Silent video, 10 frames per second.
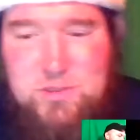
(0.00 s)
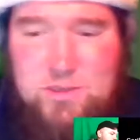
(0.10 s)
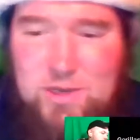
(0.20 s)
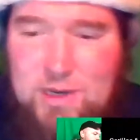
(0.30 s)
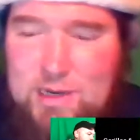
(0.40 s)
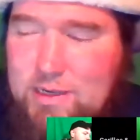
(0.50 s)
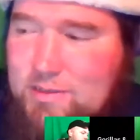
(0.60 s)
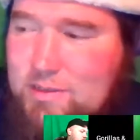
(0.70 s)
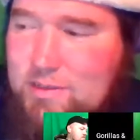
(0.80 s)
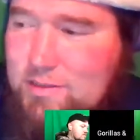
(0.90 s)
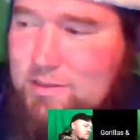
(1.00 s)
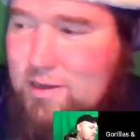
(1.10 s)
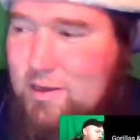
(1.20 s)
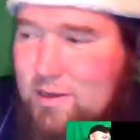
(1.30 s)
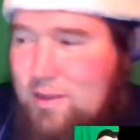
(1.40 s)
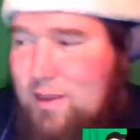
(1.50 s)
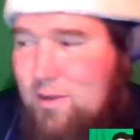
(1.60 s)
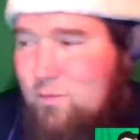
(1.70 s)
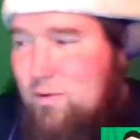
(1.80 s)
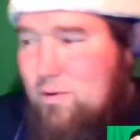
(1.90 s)
saying, he said that
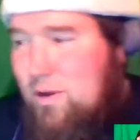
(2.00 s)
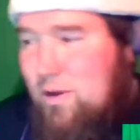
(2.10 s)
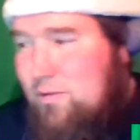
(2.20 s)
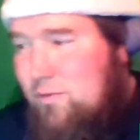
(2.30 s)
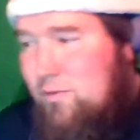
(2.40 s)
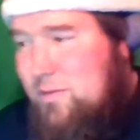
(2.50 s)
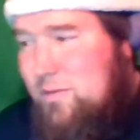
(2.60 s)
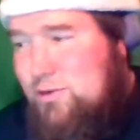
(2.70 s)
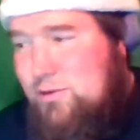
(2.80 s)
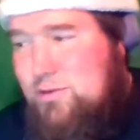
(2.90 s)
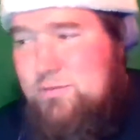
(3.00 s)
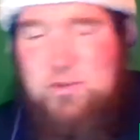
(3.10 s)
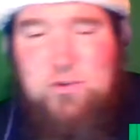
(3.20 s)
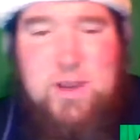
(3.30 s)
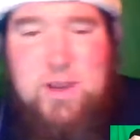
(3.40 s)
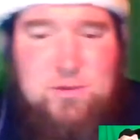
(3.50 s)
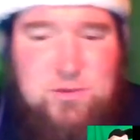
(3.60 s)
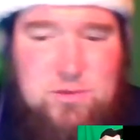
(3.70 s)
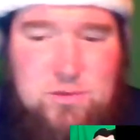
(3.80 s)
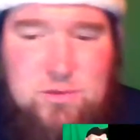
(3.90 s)
we're all from the Church of Strange,
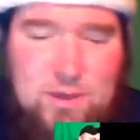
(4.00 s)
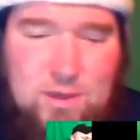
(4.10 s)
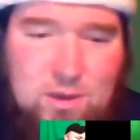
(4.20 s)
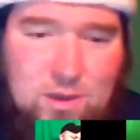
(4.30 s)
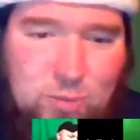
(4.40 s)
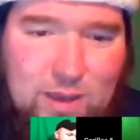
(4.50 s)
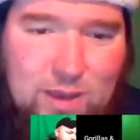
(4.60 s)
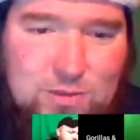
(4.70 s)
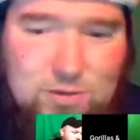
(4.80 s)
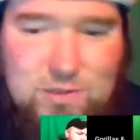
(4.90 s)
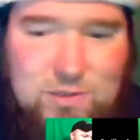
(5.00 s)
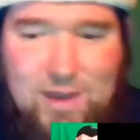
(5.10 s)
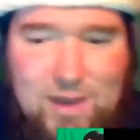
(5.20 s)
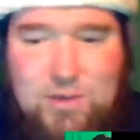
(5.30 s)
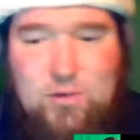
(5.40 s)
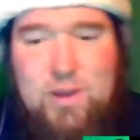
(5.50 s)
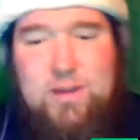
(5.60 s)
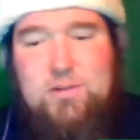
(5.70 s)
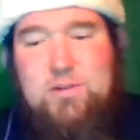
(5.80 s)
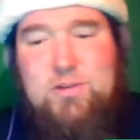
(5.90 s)
and pastor is Hank
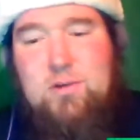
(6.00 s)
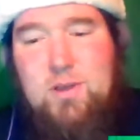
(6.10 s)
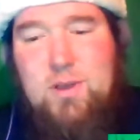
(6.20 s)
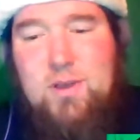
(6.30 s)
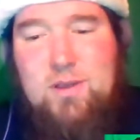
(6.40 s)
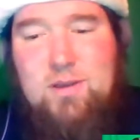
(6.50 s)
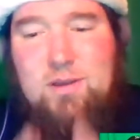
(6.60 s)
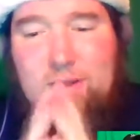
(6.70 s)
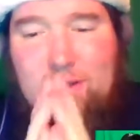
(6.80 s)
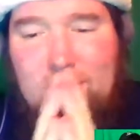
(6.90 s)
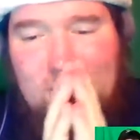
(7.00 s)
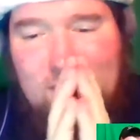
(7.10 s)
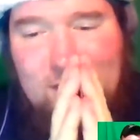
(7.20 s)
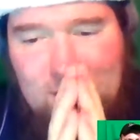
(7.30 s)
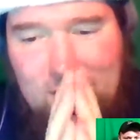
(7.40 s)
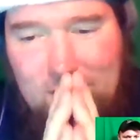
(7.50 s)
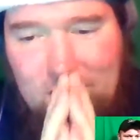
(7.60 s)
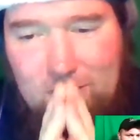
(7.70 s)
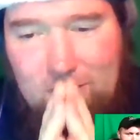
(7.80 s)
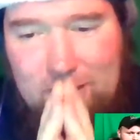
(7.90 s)
Strange. So
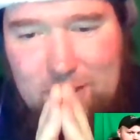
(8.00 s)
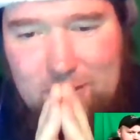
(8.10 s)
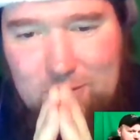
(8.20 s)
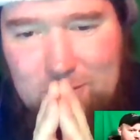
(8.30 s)
all hail,